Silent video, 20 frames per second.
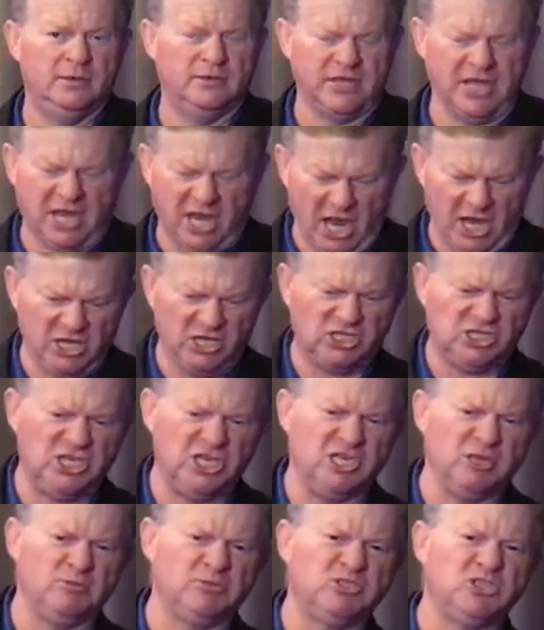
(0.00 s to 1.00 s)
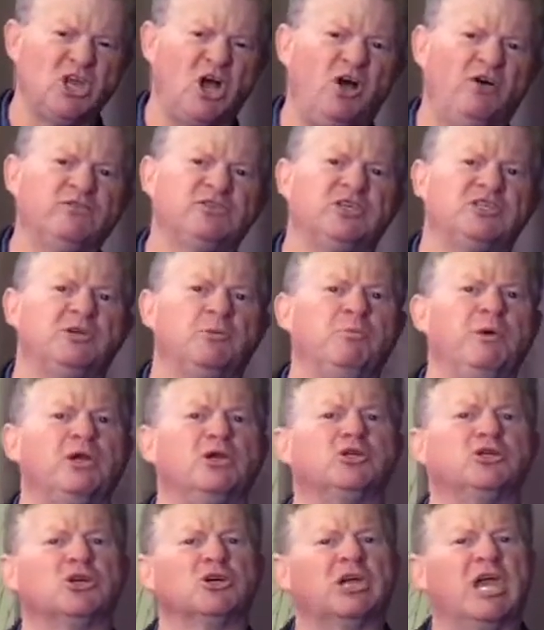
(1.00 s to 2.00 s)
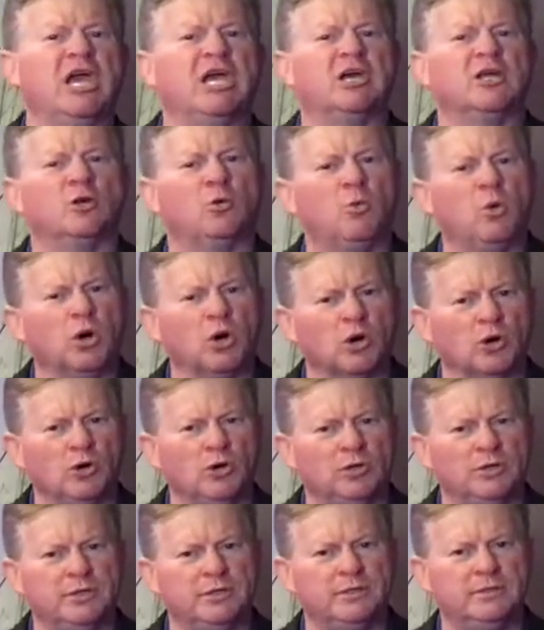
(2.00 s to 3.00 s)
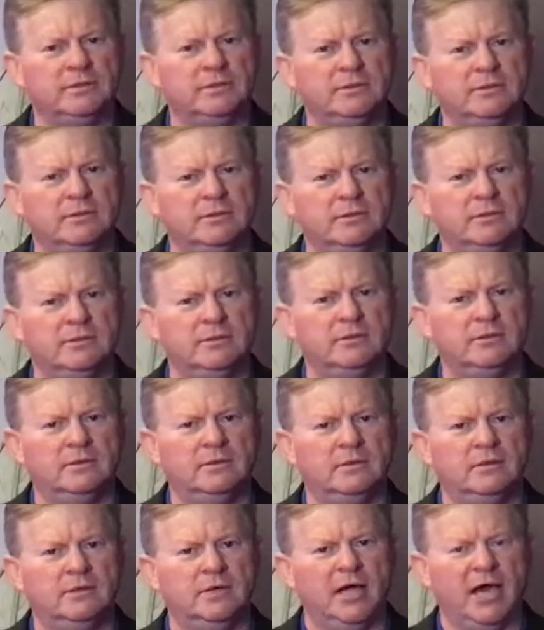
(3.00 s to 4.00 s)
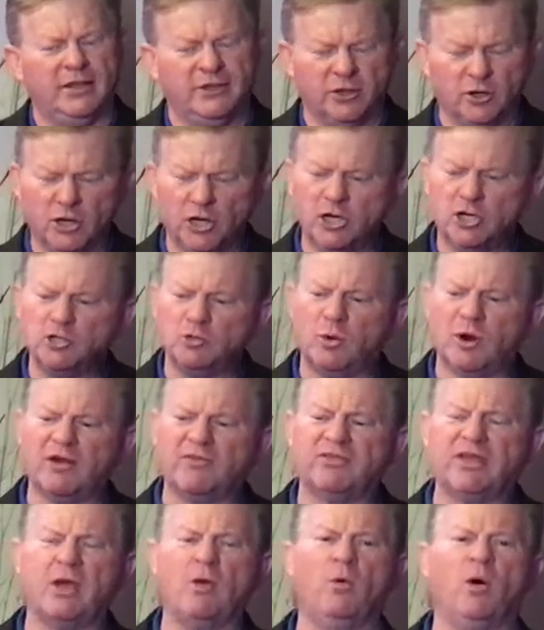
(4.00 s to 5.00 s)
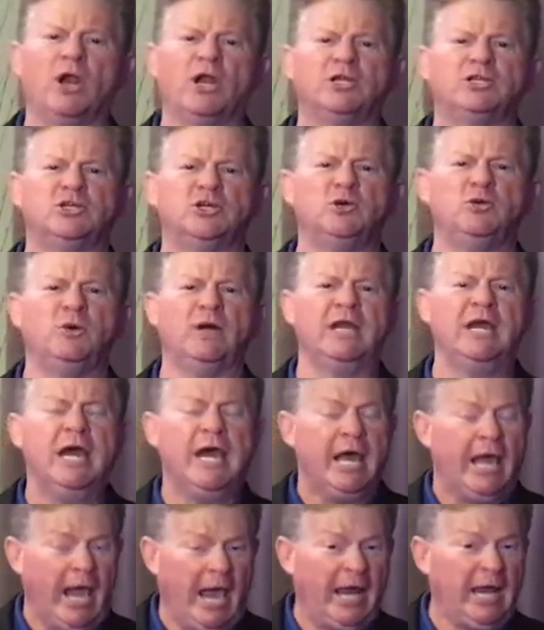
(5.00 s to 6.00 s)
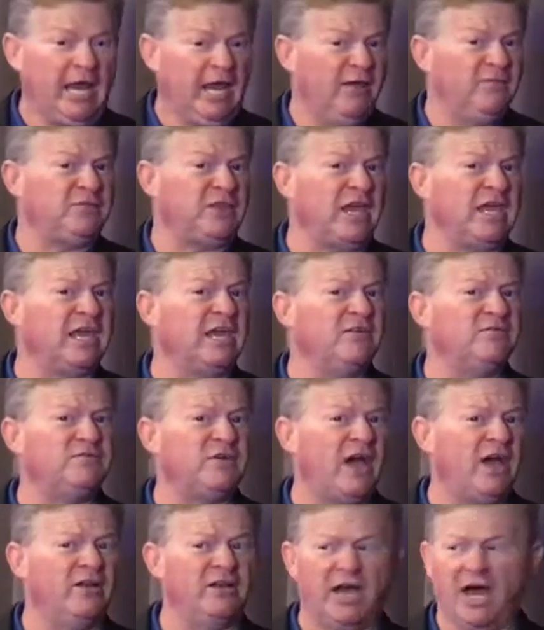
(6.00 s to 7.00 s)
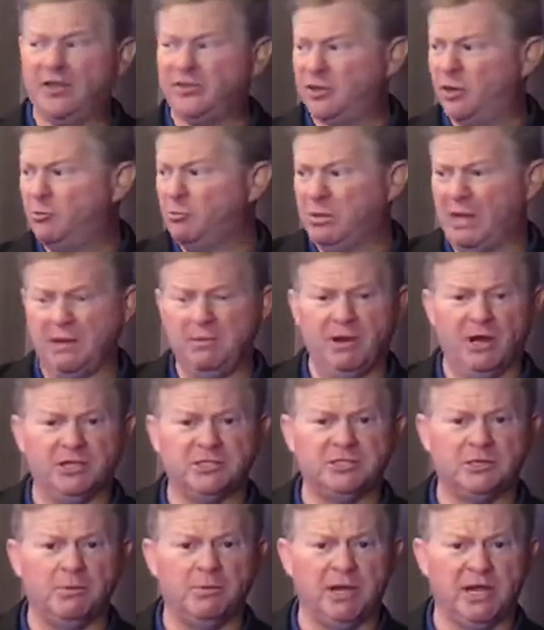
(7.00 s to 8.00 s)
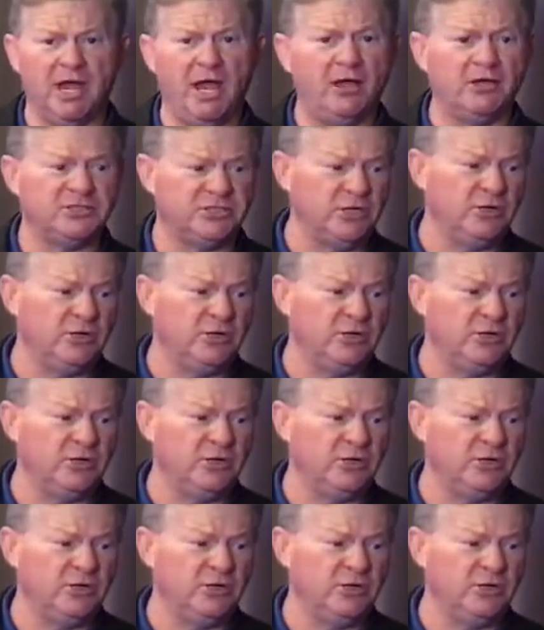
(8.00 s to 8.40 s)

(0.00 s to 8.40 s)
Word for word: They kind of see themselves as a miniature king of the world. And they're going to do whatever they want to do. And, and if they get found out, they'll blame it on somebody else.